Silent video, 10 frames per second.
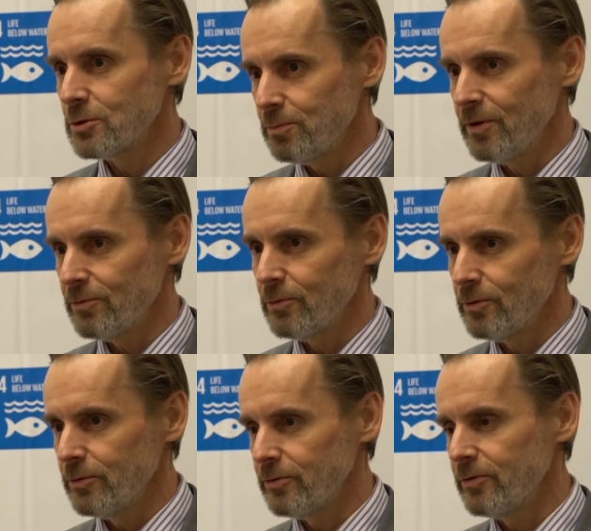peaceful
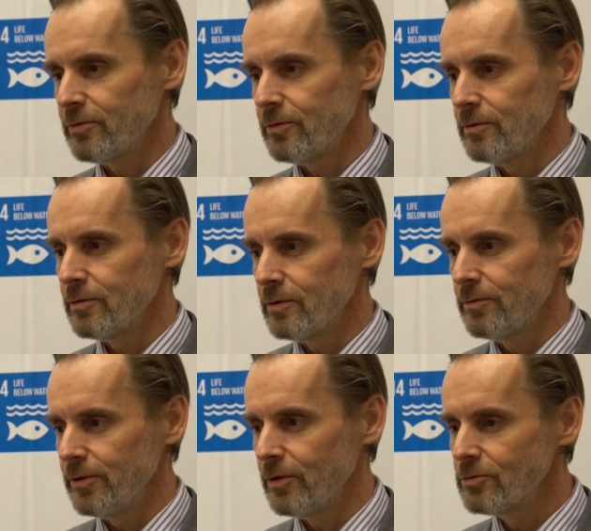uses of
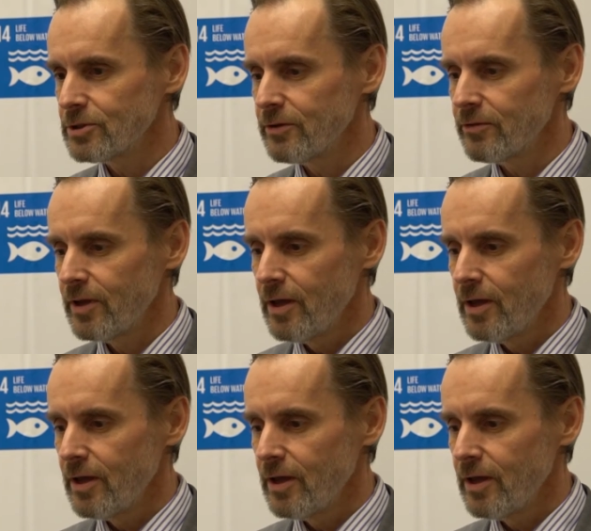the oceans.